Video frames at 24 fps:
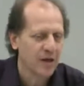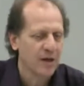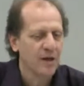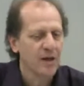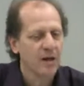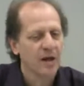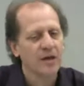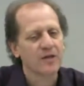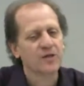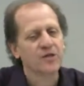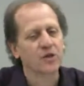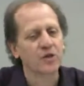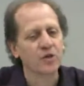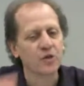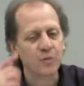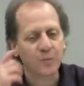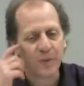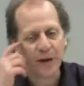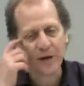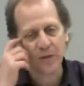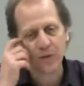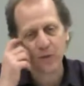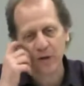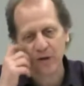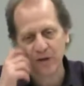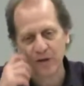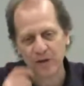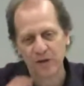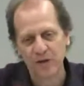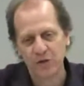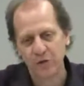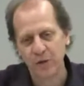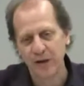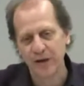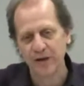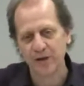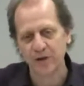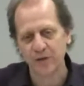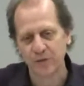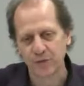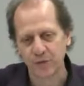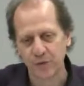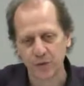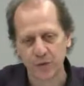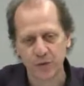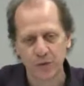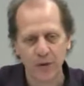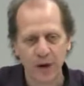And so you might want to stretch
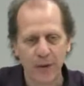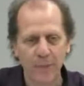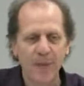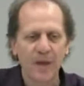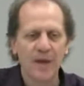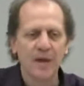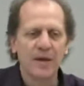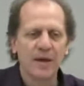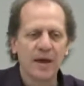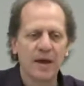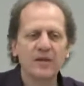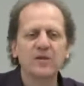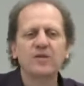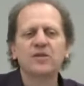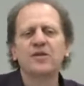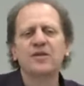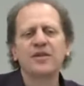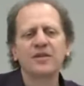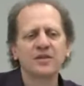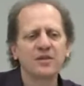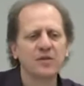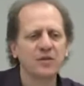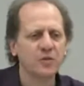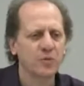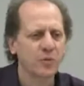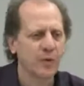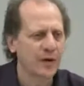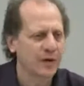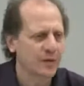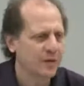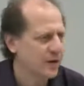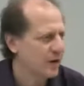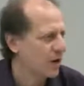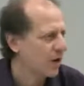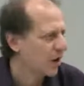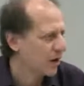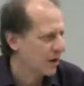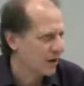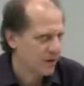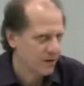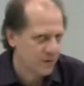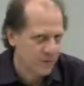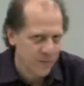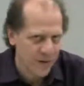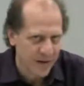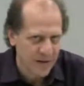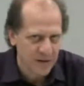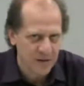further up. And so this is where the art
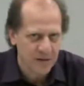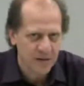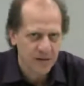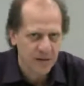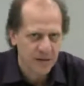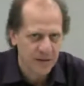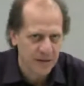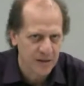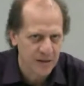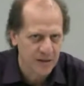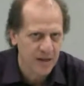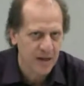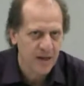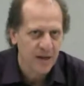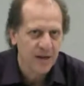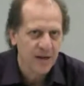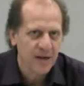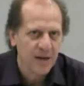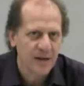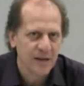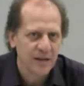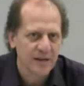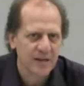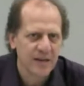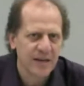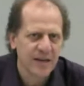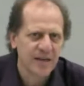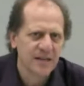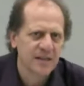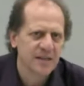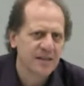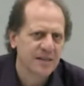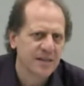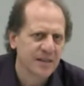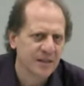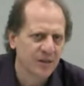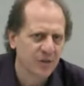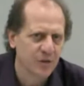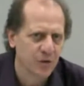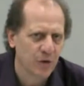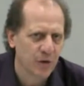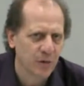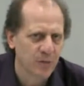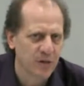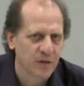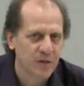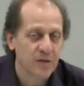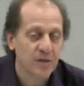of medicine is that a
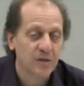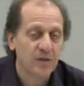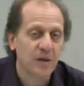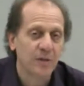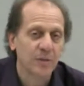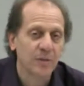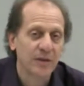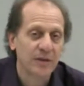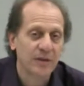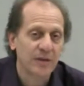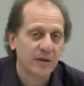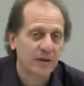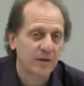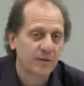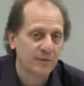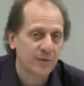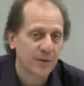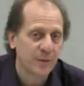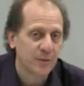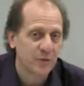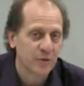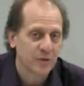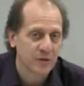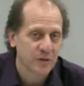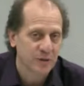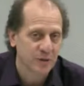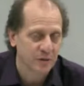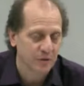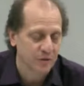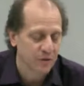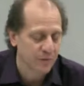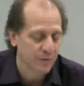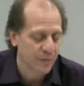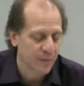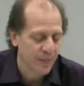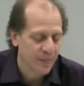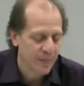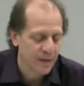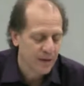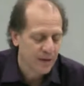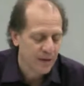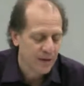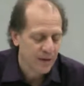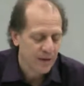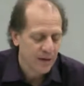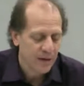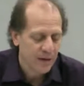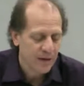syndrome, this is called patellofemoral syndrome,
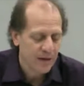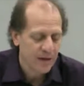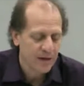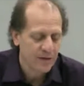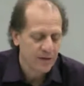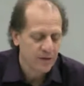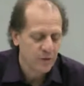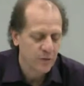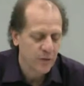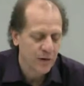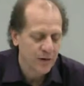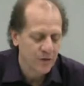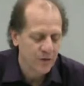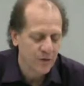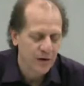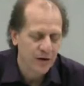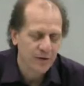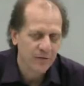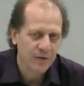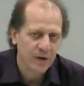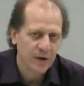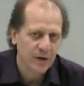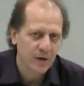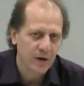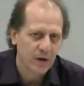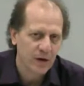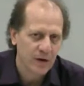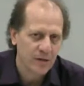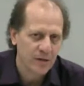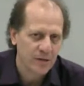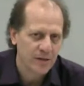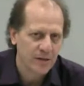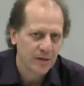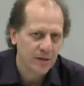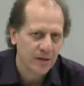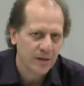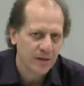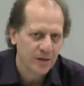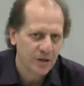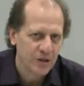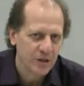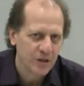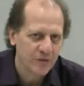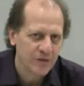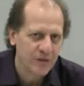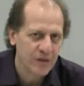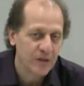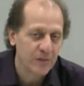is when you have a
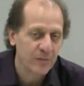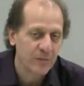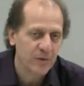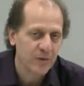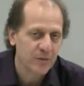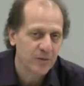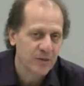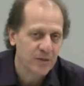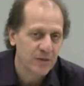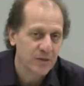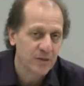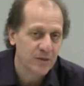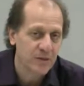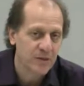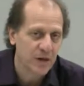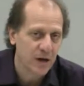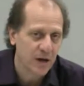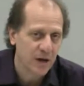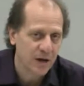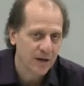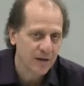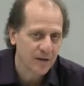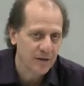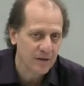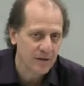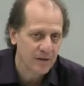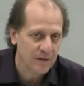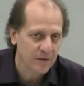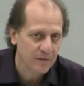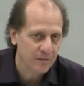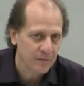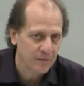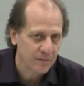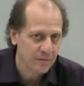constellation of symptoms and signs.